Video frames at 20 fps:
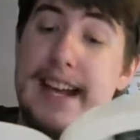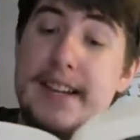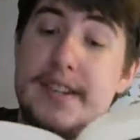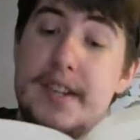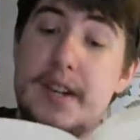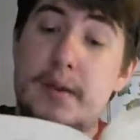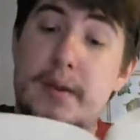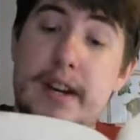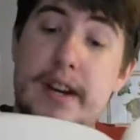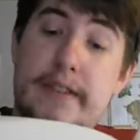When he
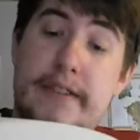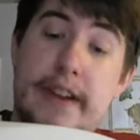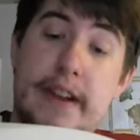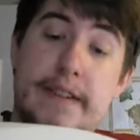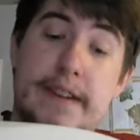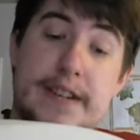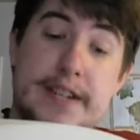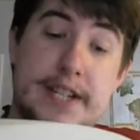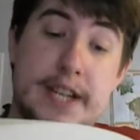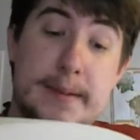asks her what her
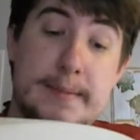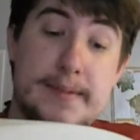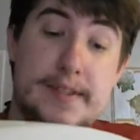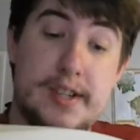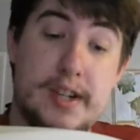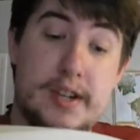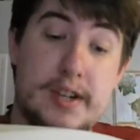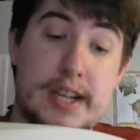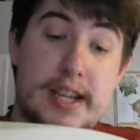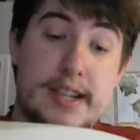favorite
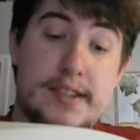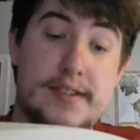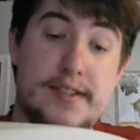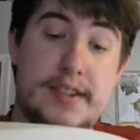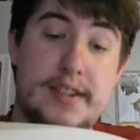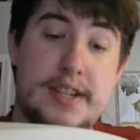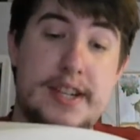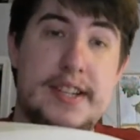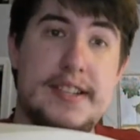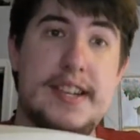gemstone
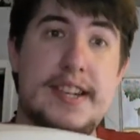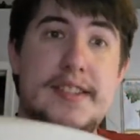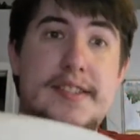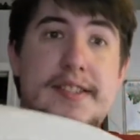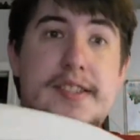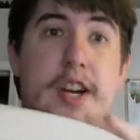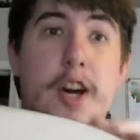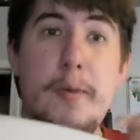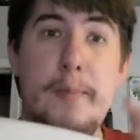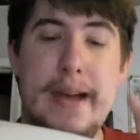is, she
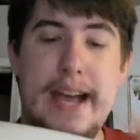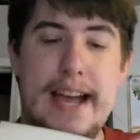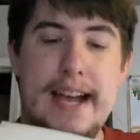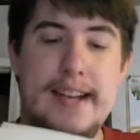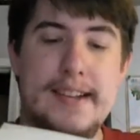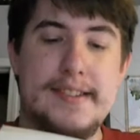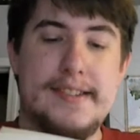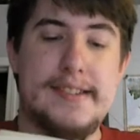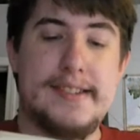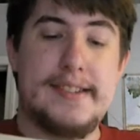says
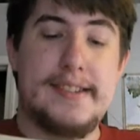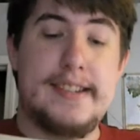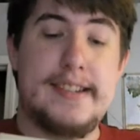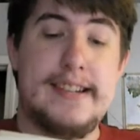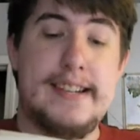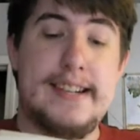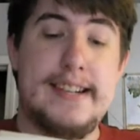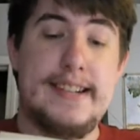topaz,